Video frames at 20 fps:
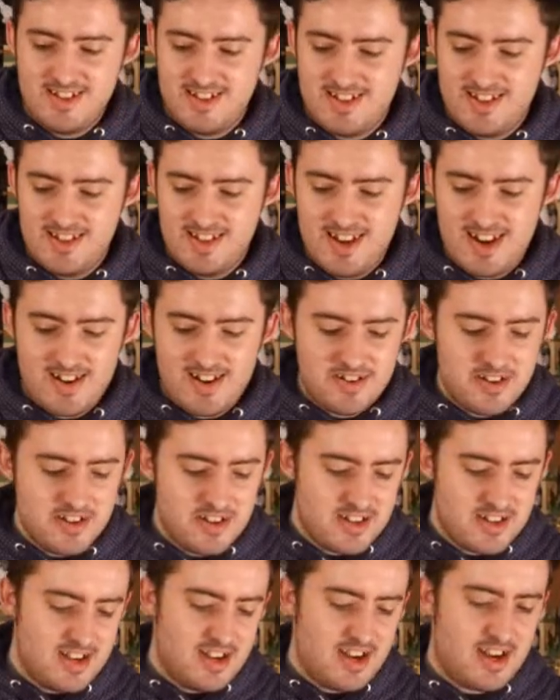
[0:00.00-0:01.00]
I'll just
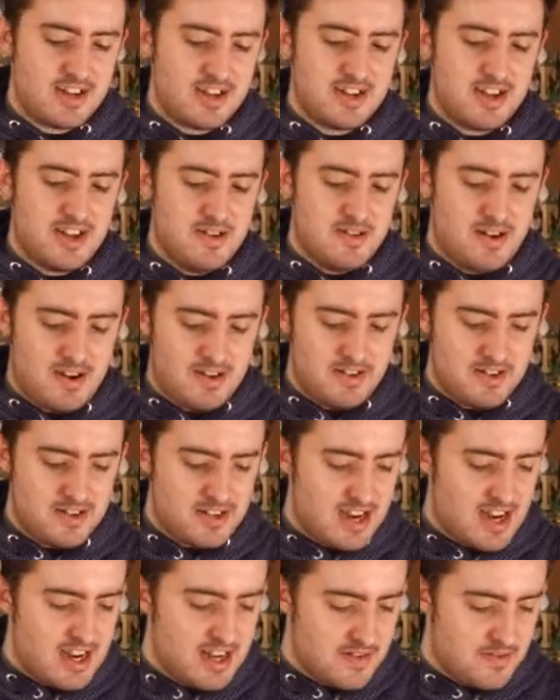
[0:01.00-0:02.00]

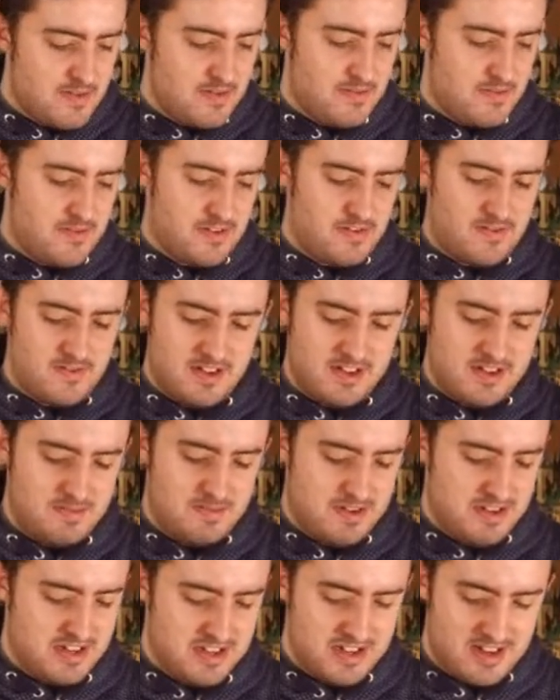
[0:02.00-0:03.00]
ask for it for
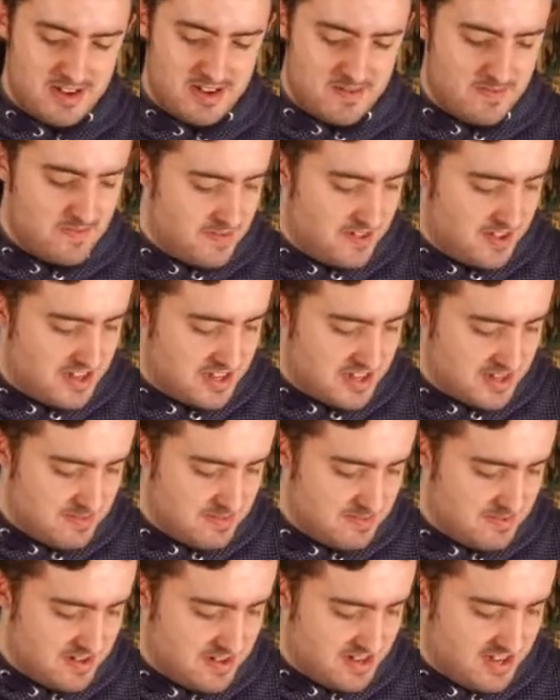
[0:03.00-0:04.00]
Christmas, and hopefully
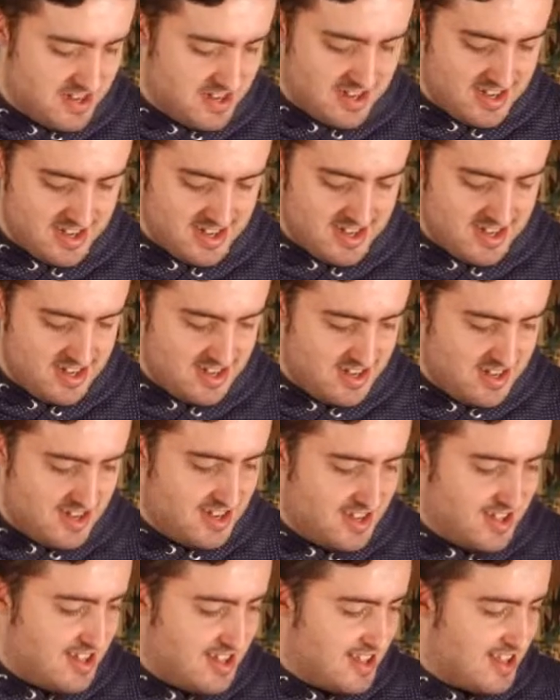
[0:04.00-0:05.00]
someone
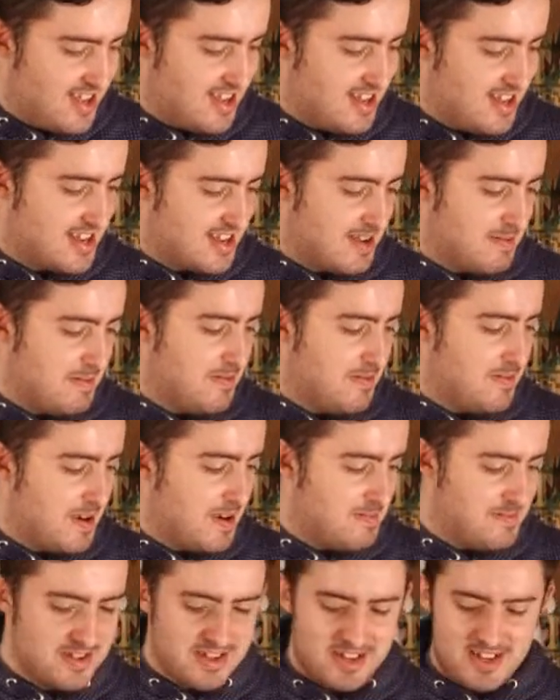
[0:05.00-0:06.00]
get my
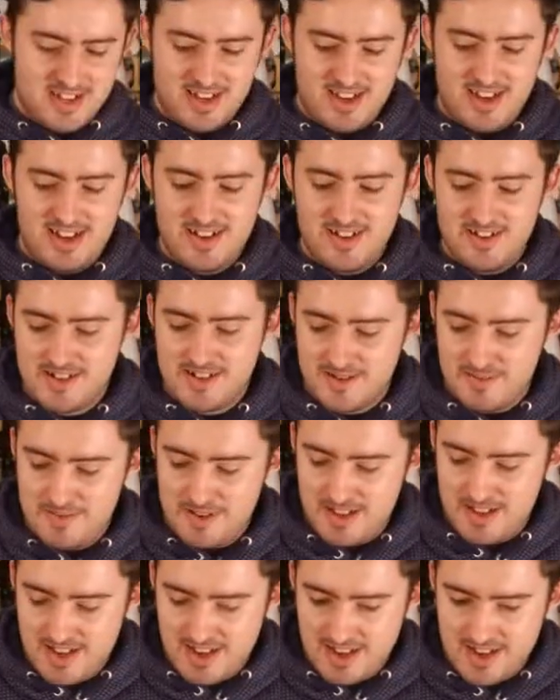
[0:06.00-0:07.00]
family together or something
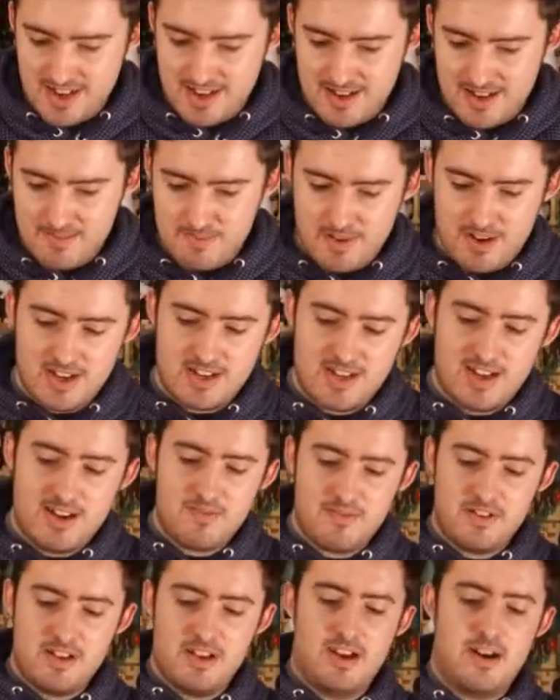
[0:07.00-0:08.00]
like. But I
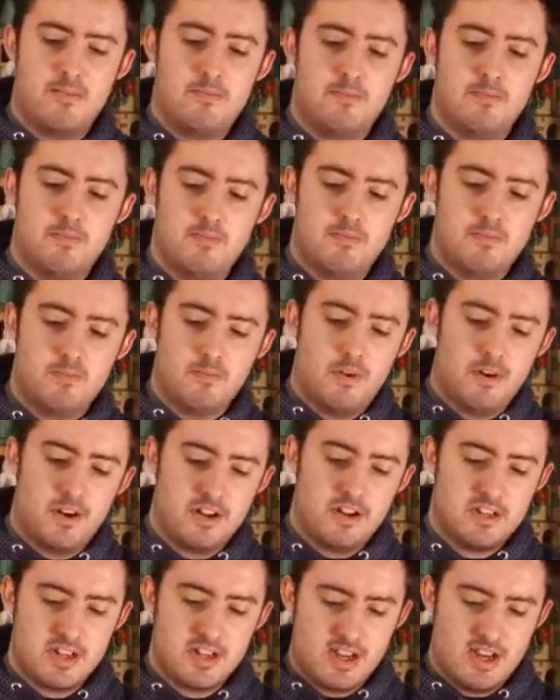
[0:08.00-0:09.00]
definitely am wanting
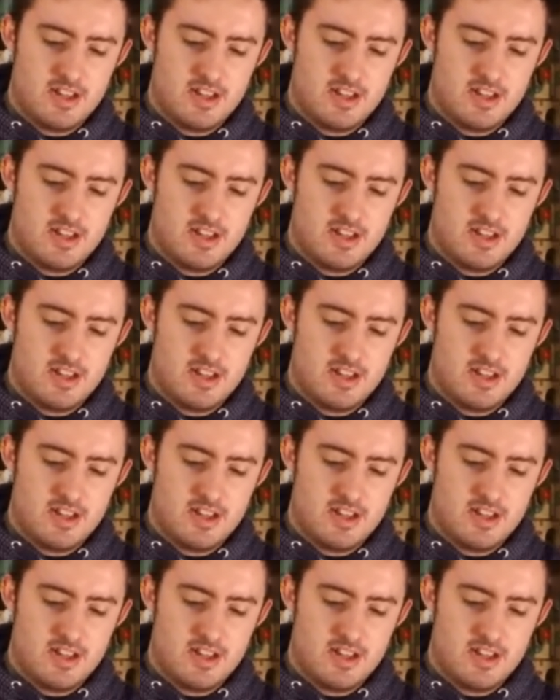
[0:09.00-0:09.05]
to get the